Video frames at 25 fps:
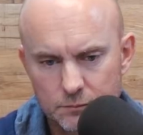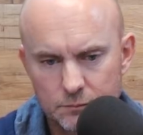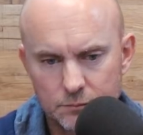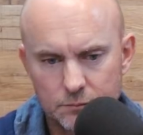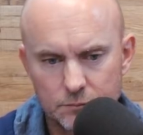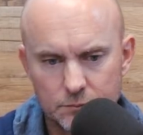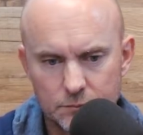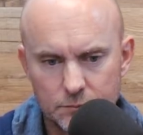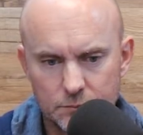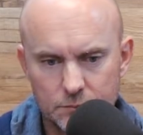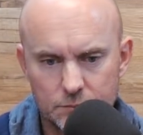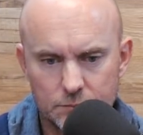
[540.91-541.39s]

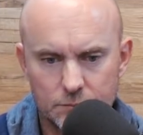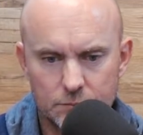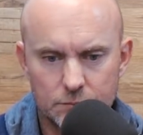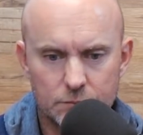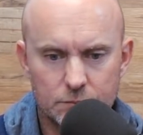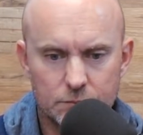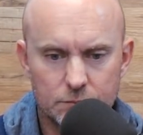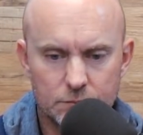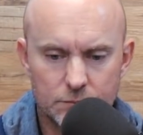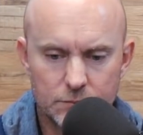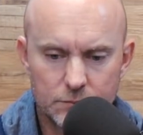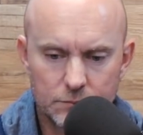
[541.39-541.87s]

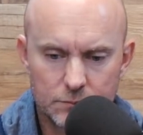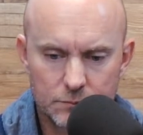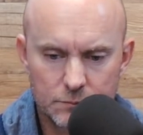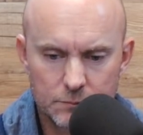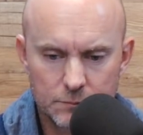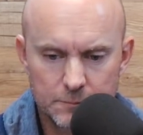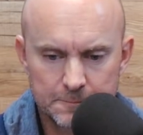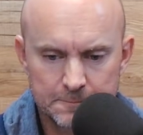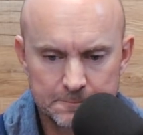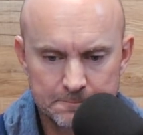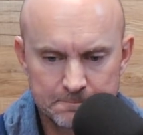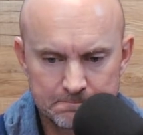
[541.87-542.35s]

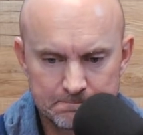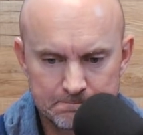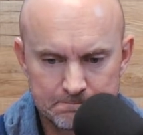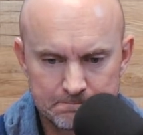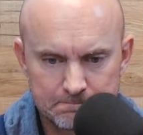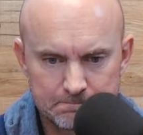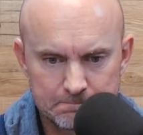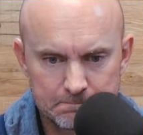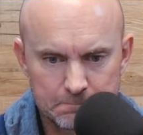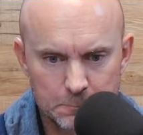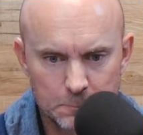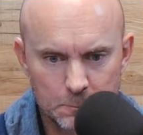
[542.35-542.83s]

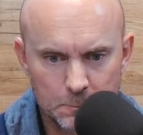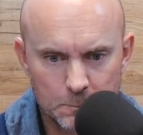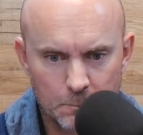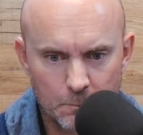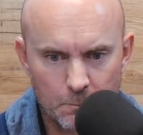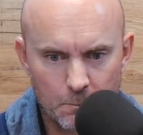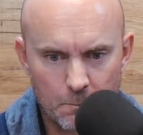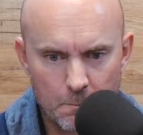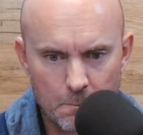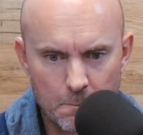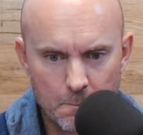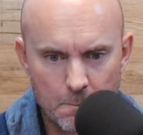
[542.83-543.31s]

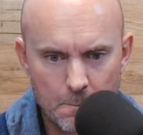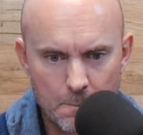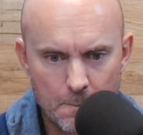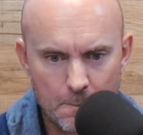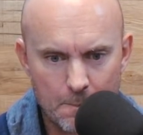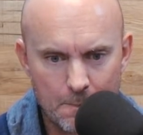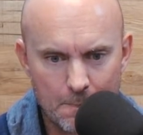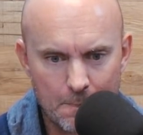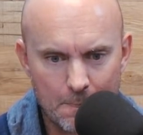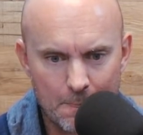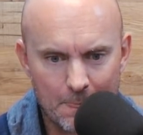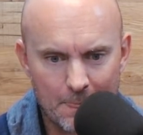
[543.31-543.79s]

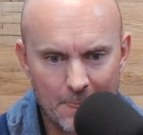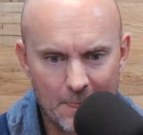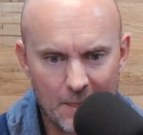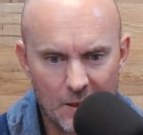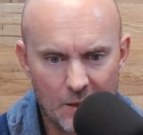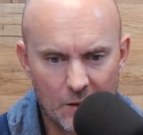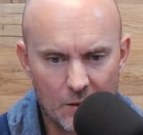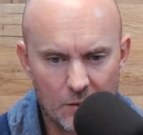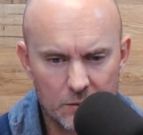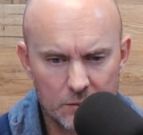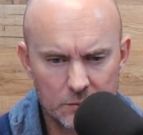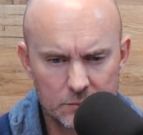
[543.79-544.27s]

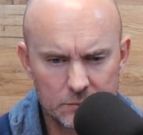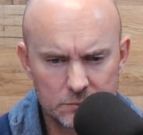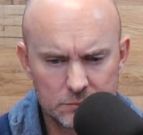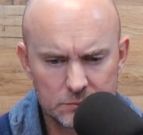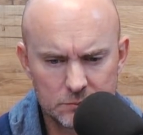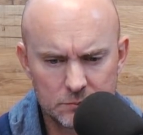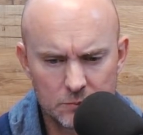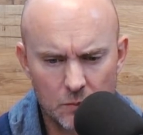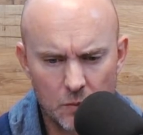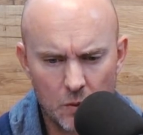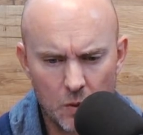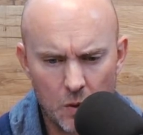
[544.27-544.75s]

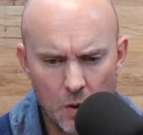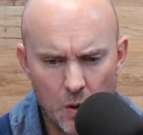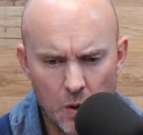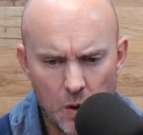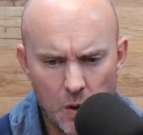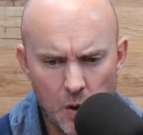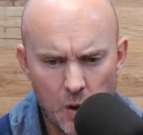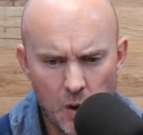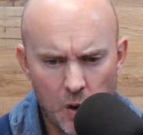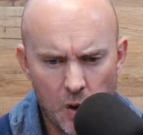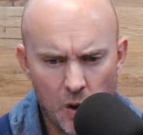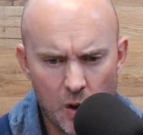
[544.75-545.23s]

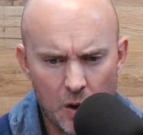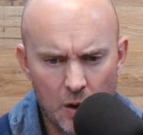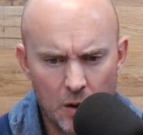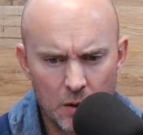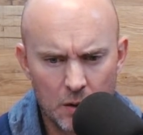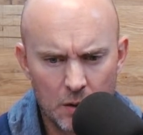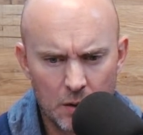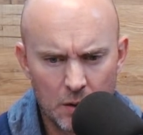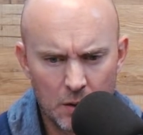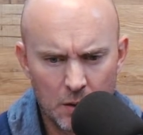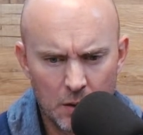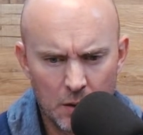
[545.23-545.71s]

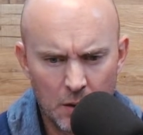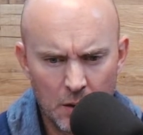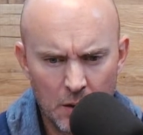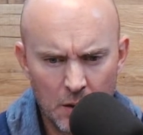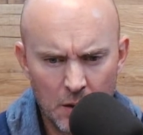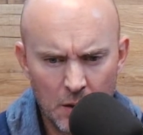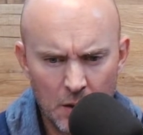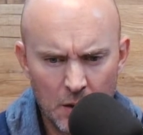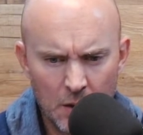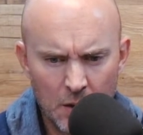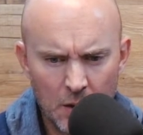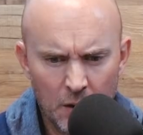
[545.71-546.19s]

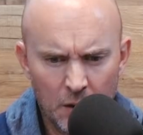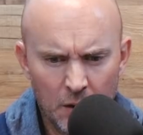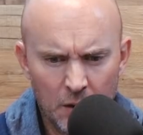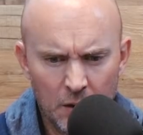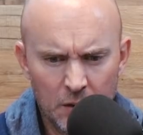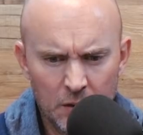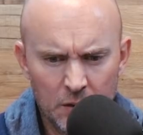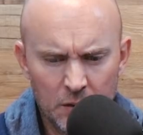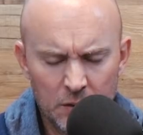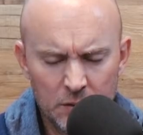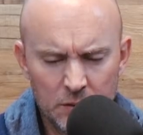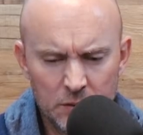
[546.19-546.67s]

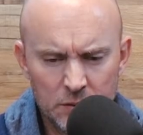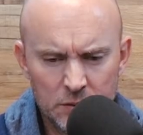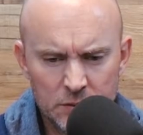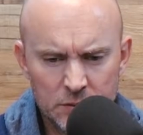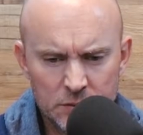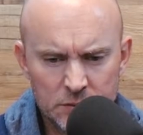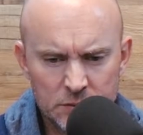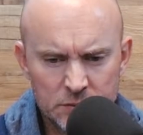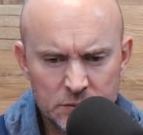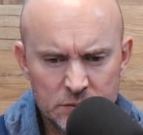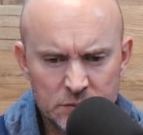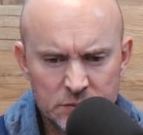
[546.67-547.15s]

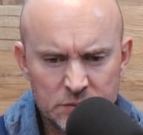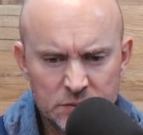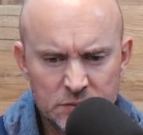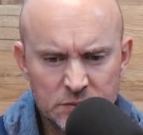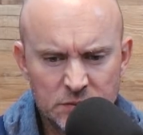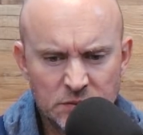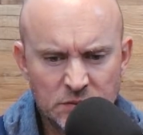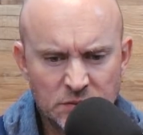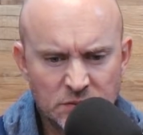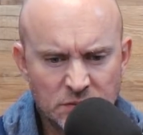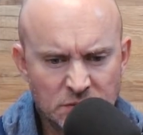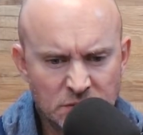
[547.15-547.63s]

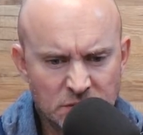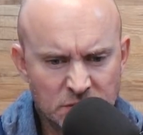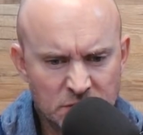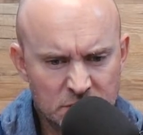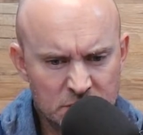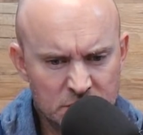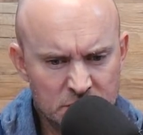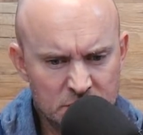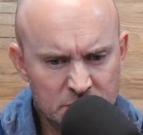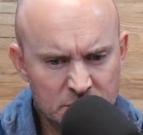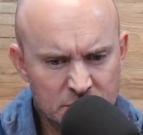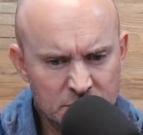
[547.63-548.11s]

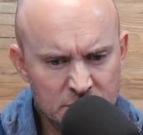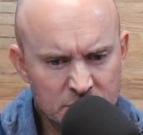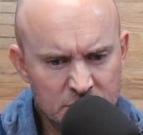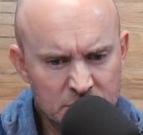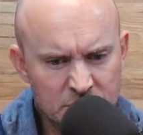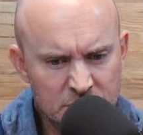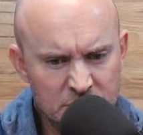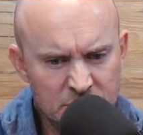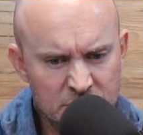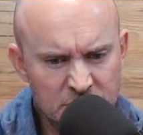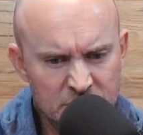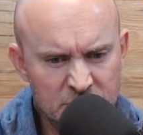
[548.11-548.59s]

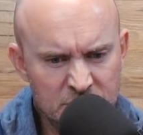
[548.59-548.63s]
(not speaking)